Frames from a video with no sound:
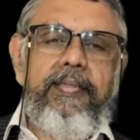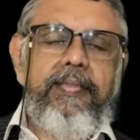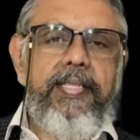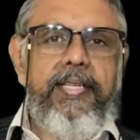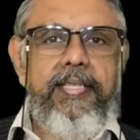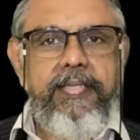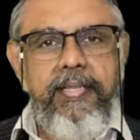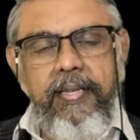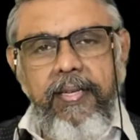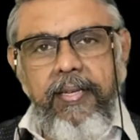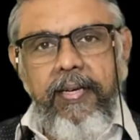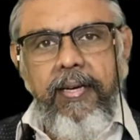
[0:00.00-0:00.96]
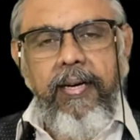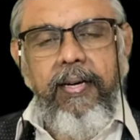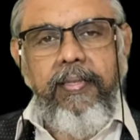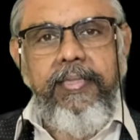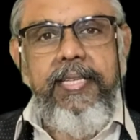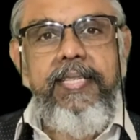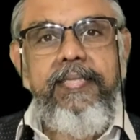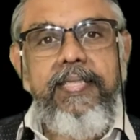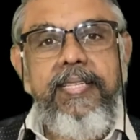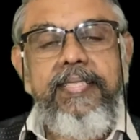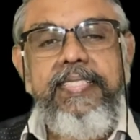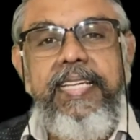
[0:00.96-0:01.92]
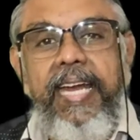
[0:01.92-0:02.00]
There is a
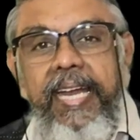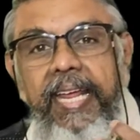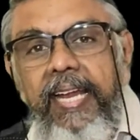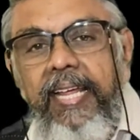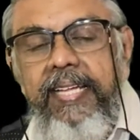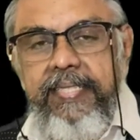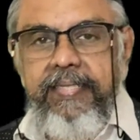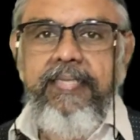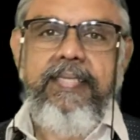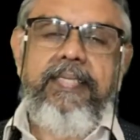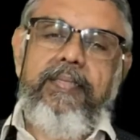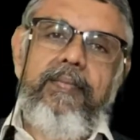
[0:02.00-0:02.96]
steadiness.